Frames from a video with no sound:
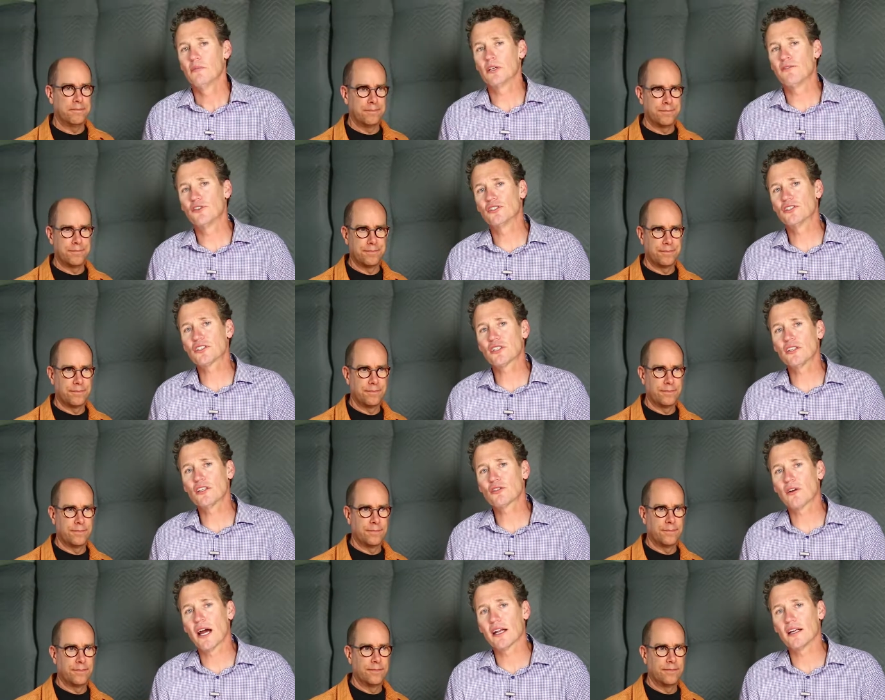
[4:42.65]
Speaker 1: But if you're just going
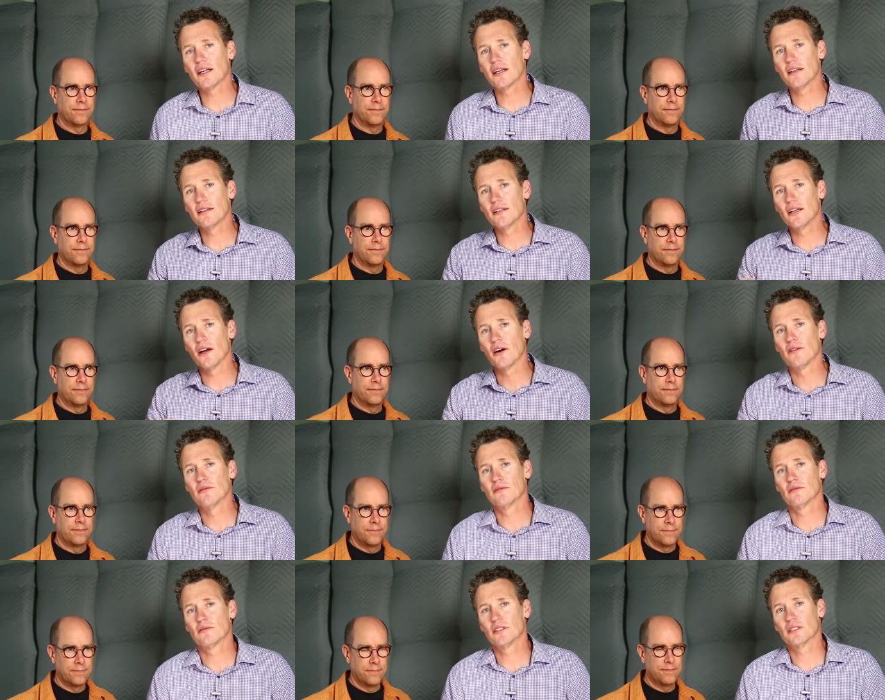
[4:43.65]
to try to, you know,
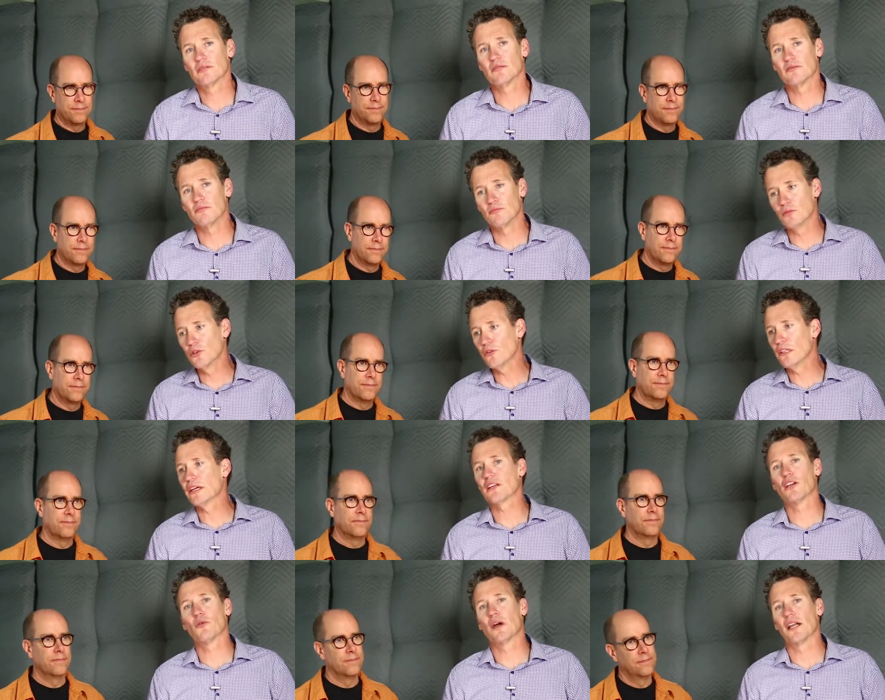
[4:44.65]
uh,
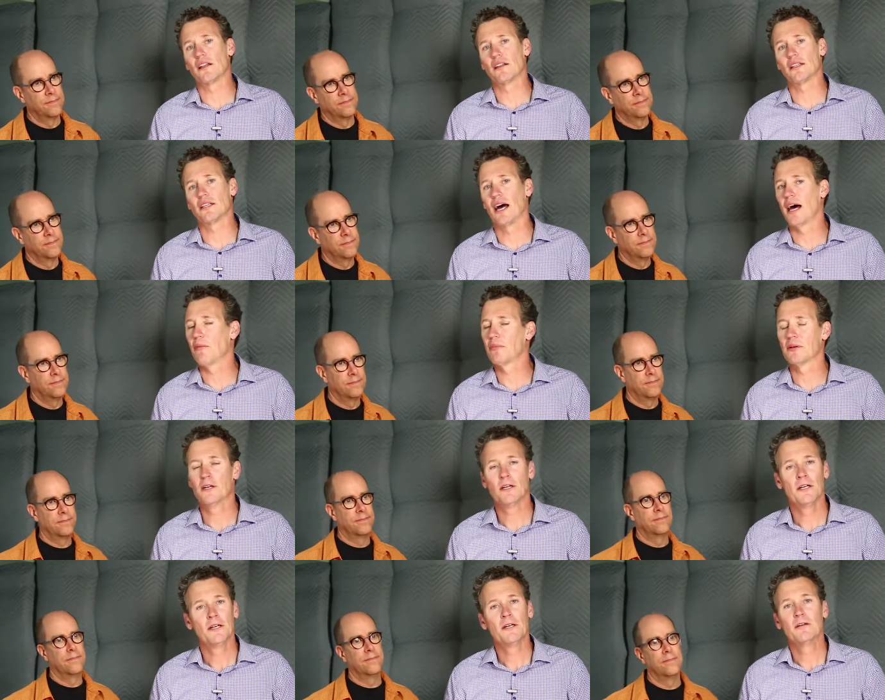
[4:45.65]
bootlick your way to the top.
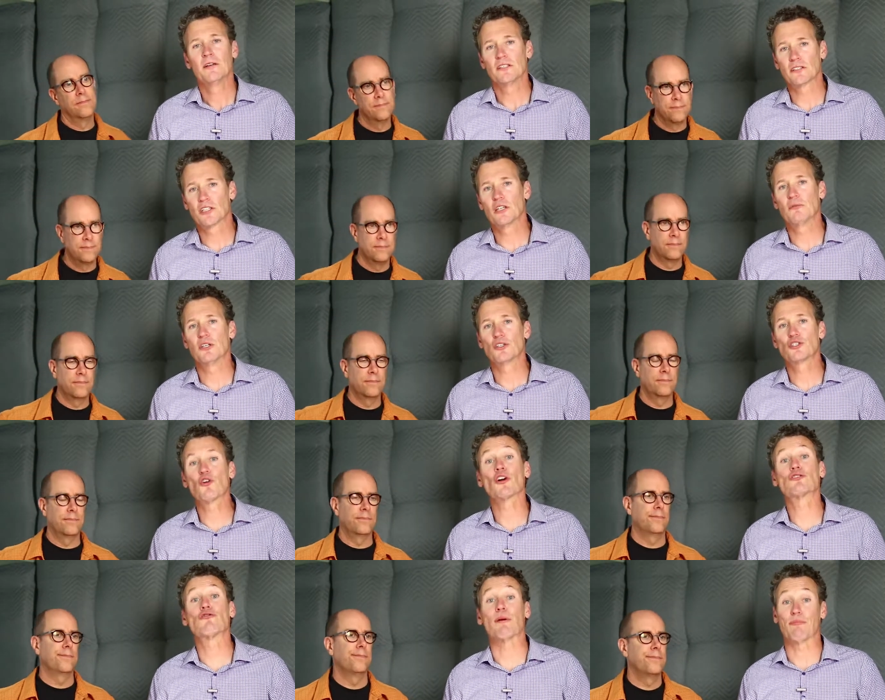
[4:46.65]
It's going to be a
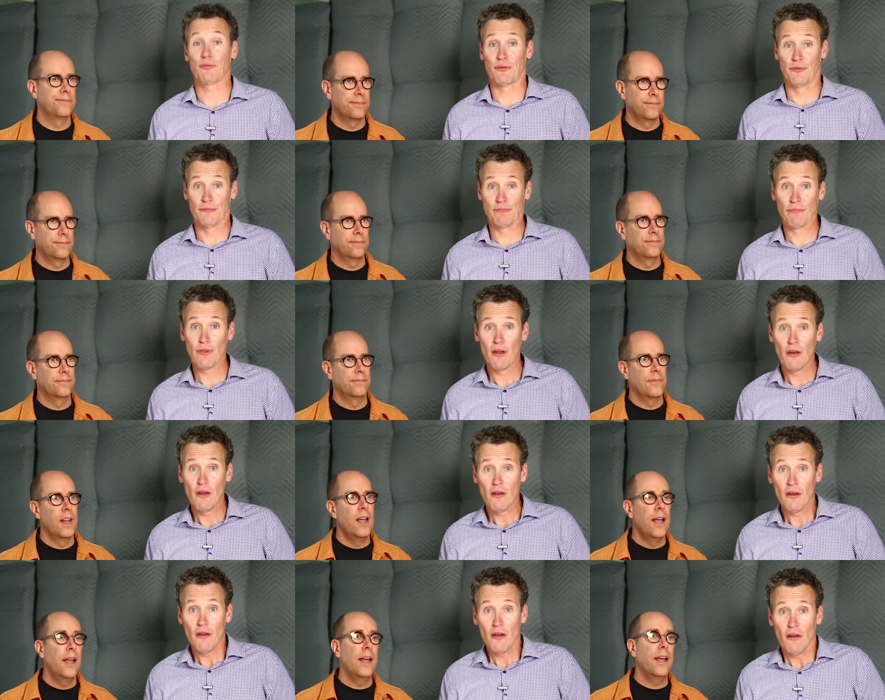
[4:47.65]
short trip.
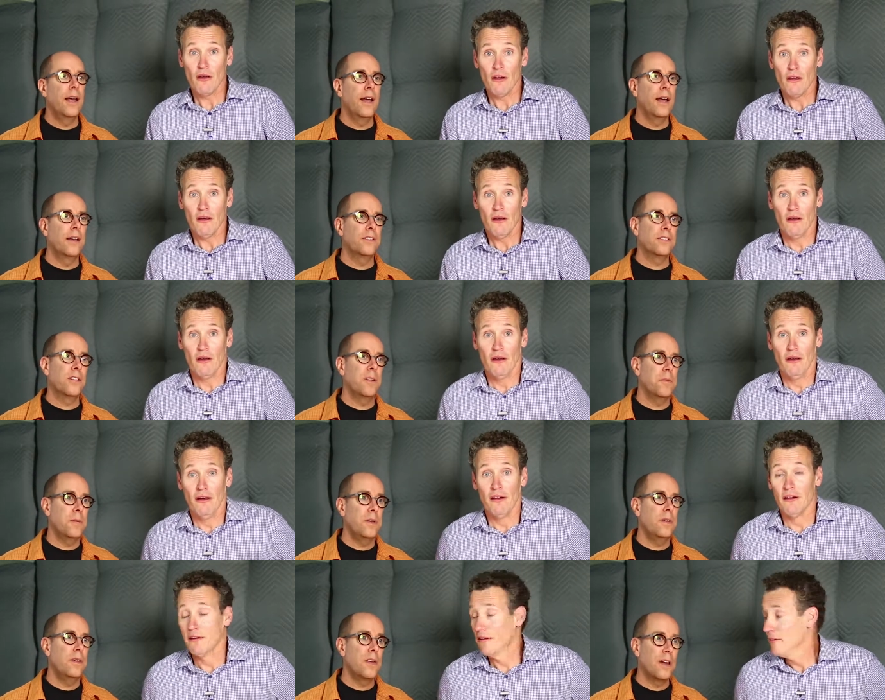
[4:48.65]
Speaker 2: And it's going to
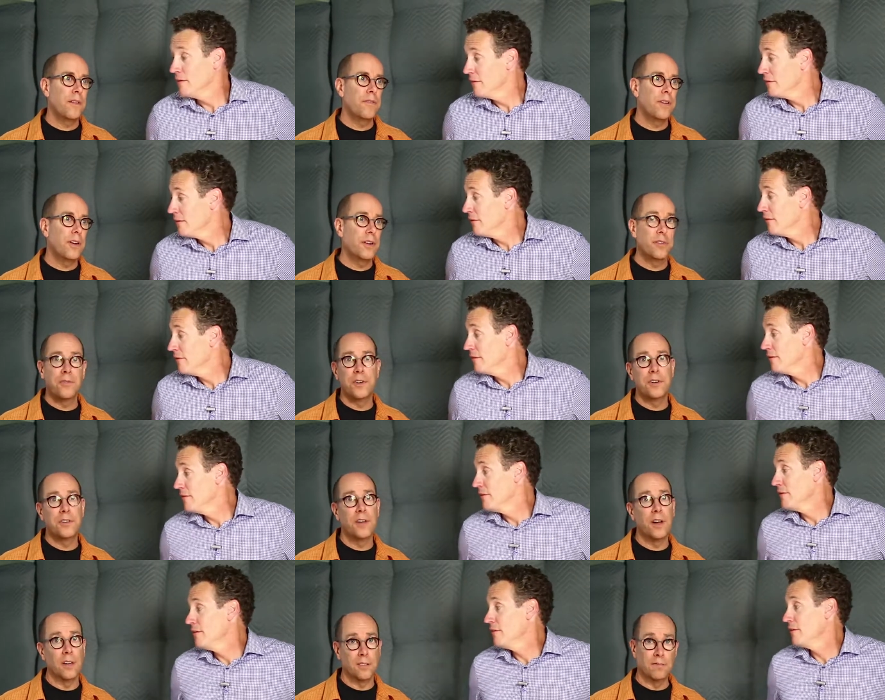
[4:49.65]
be not very good for your
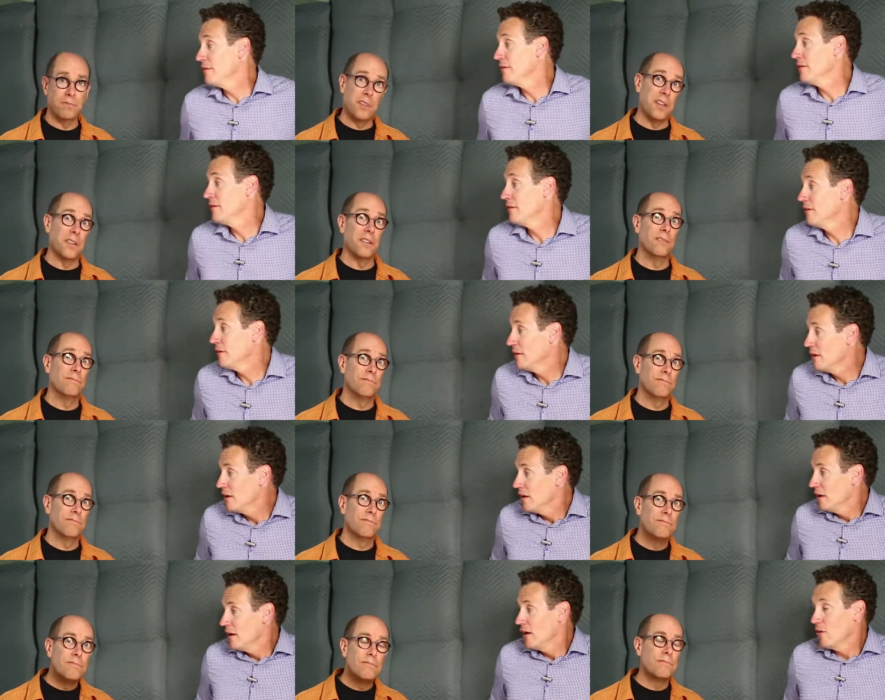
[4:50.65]
tongue either.
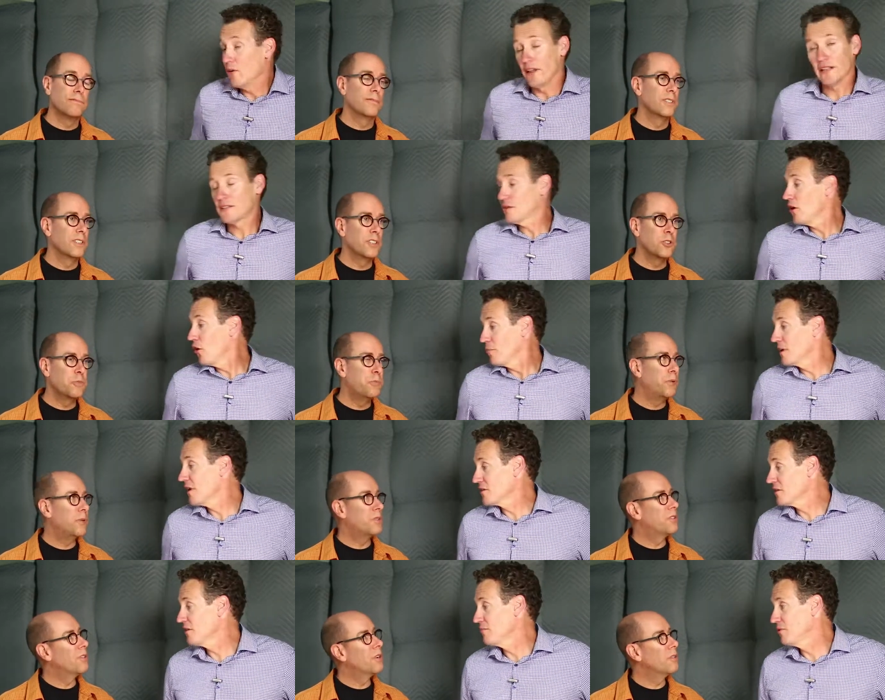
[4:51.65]
Well, that's Those oh,
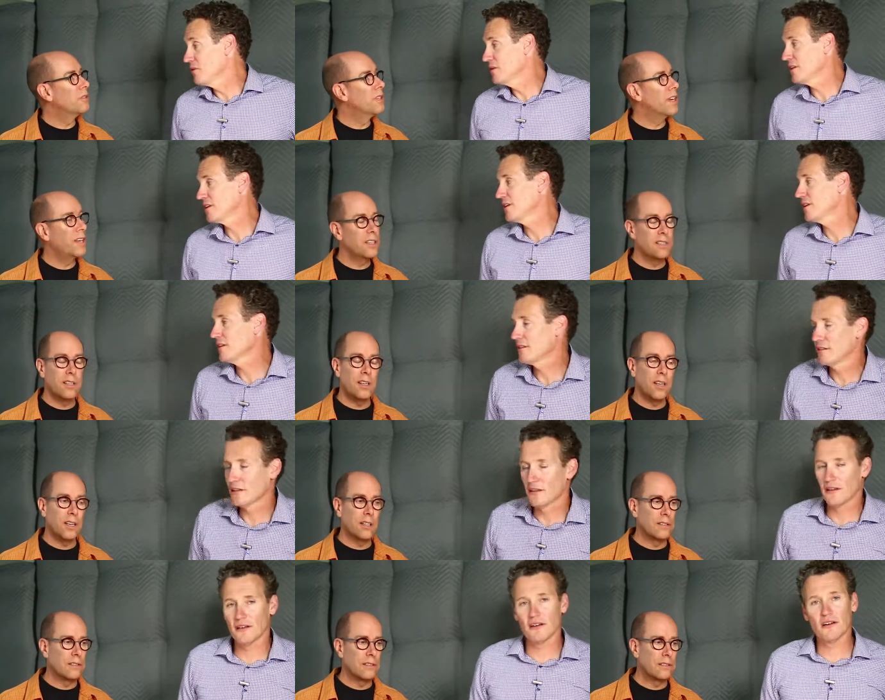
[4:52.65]
because of the don't Taste, uh,
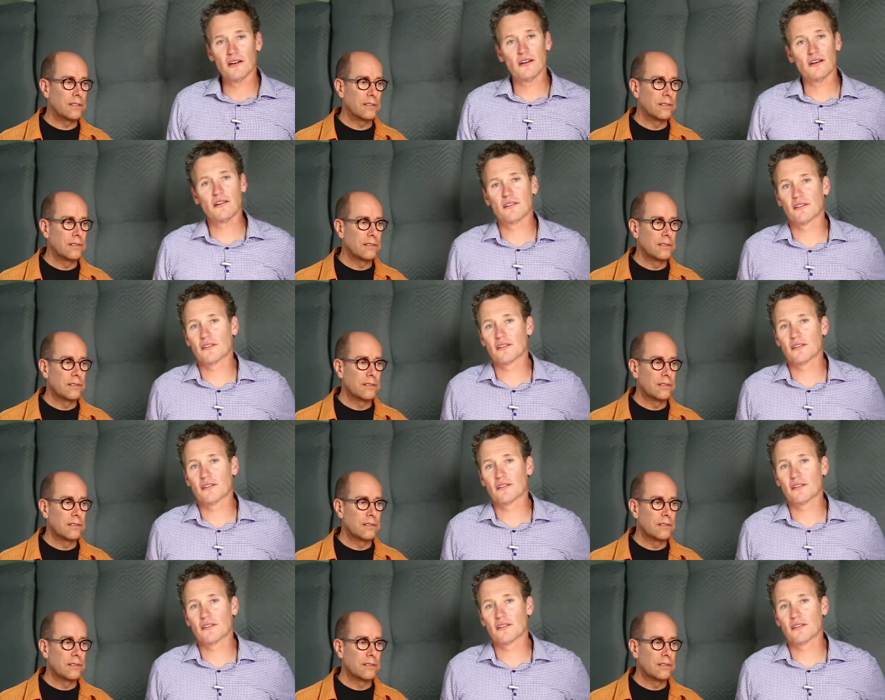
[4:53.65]
yes.
Speaker 1: Oh,